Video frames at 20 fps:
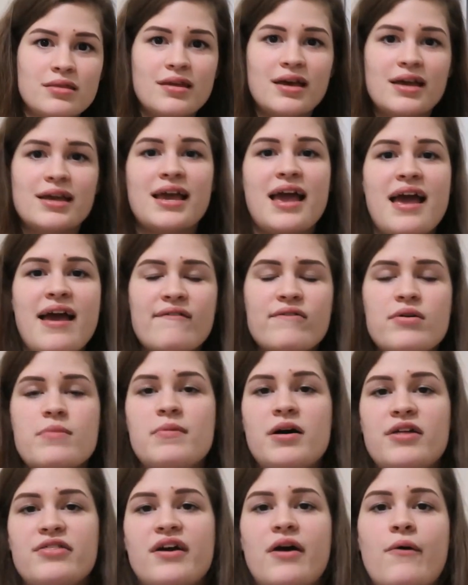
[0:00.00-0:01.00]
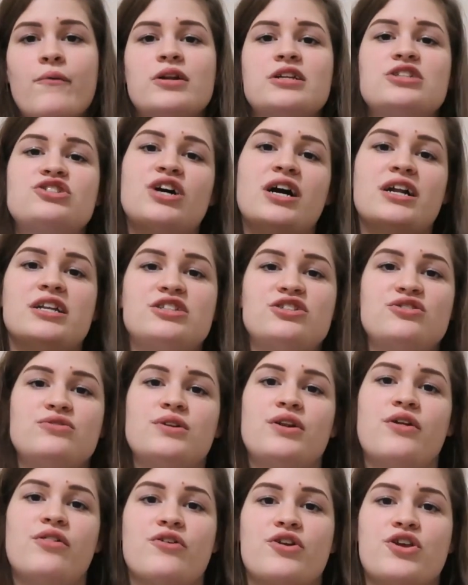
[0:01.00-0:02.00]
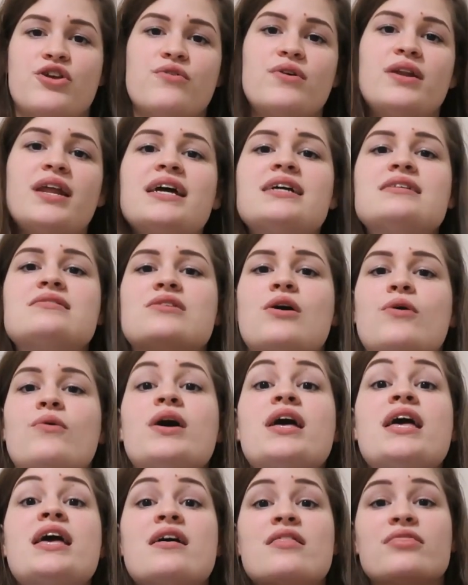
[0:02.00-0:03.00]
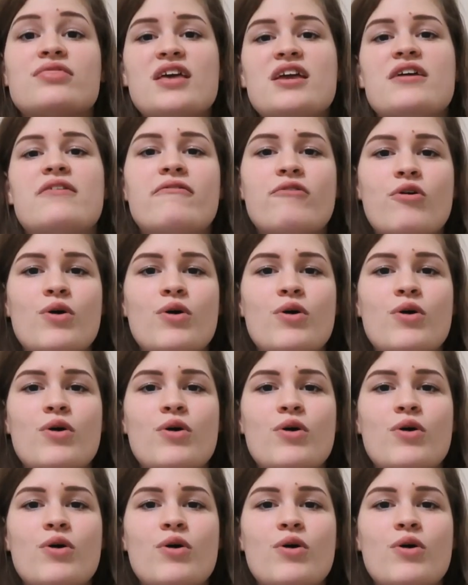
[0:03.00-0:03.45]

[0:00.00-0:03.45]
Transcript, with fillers: like every month I want to try to do another Q&A so think of